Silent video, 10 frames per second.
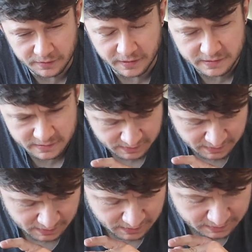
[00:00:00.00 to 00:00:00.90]
this,
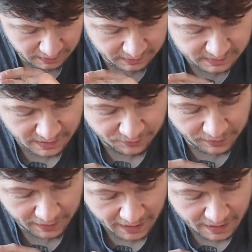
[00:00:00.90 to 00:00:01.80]
takes
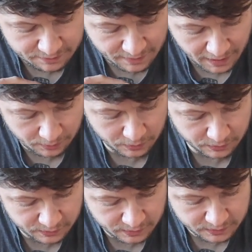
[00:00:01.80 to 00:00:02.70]
7.5
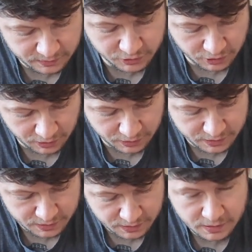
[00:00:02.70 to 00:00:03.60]
hours to charge
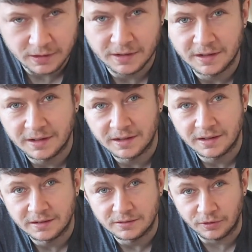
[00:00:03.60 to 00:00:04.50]

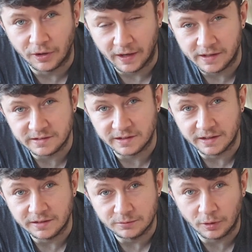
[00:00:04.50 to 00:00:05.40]
via
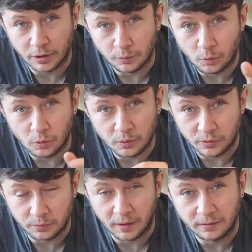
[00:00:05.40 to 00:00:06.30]
AC, via wall
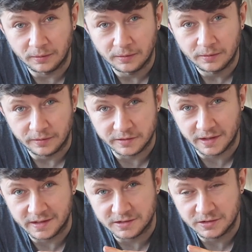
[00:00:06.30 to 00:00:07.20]
as well. This
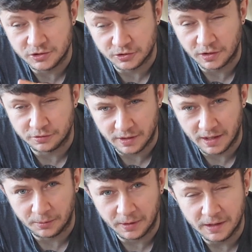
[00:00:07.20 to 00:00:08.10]
takes just over an hour.